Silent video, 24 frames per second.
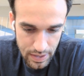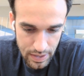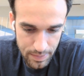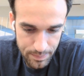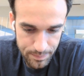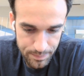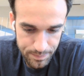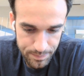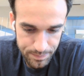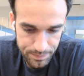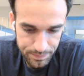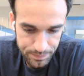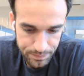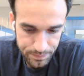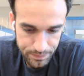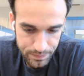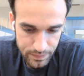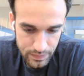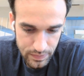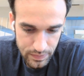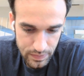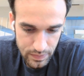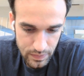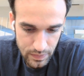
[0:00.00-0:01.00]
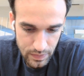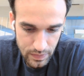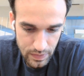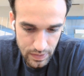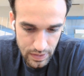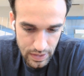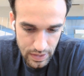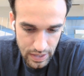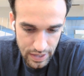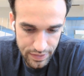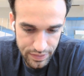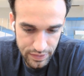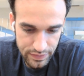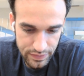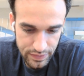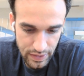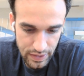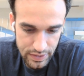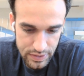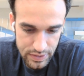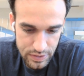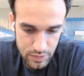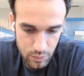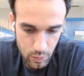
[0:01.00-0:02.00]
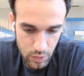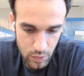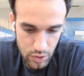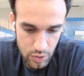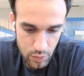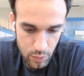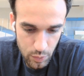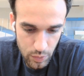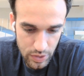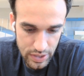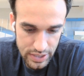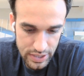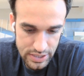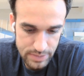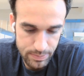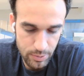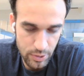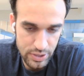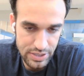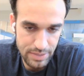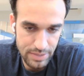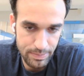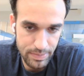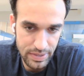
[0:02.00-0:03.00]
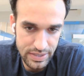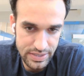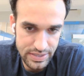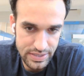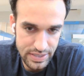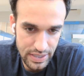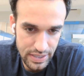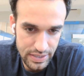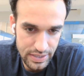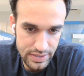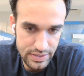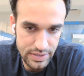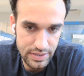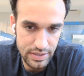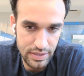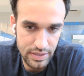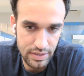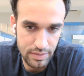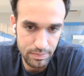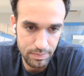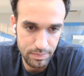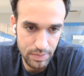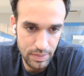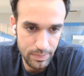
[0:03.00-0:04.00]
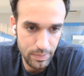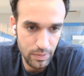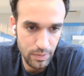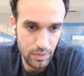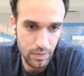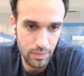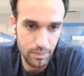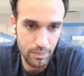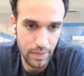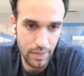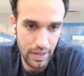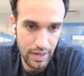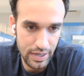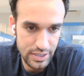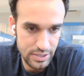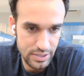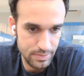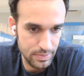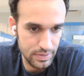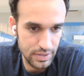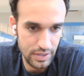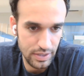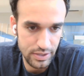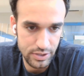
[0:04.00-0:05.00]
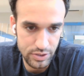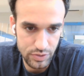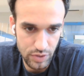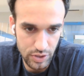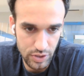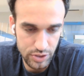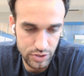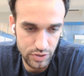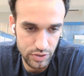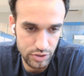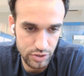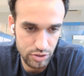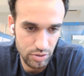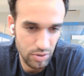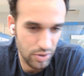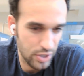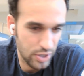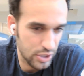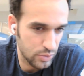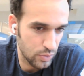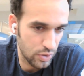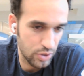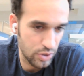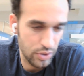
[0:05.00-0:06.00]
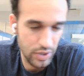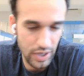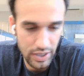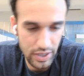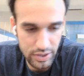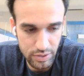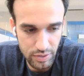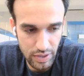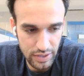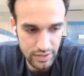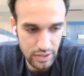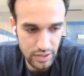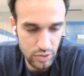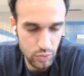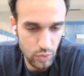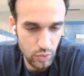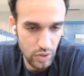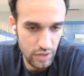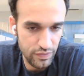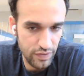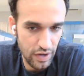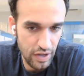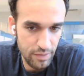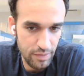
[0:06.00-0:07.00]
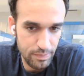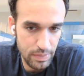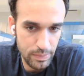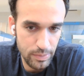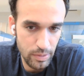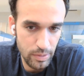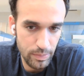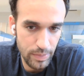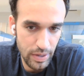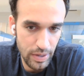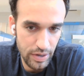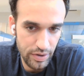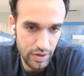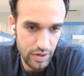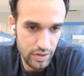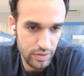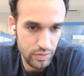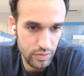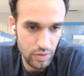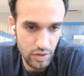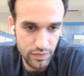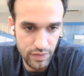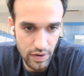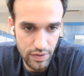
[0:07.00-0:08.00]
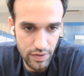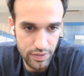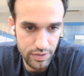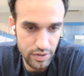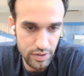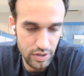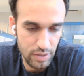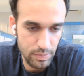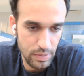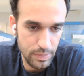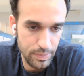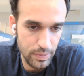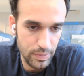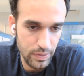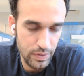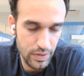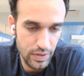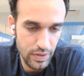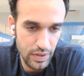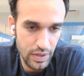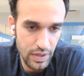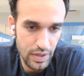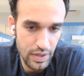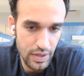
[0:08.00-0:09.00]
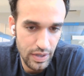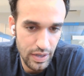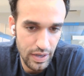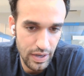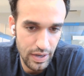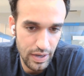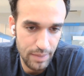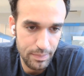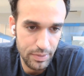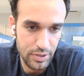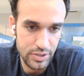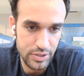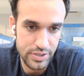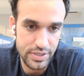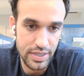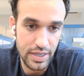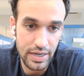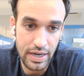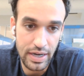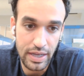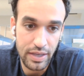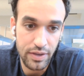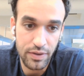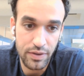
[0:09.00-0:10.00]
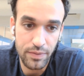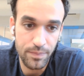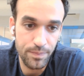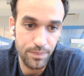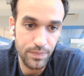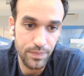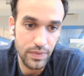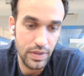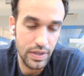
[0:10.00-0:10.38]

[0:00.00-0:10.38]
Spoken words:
I think that when you really experience a big change in people management and structure and so on is when you get to like the 25 people barrier, 25, 30 people, because then like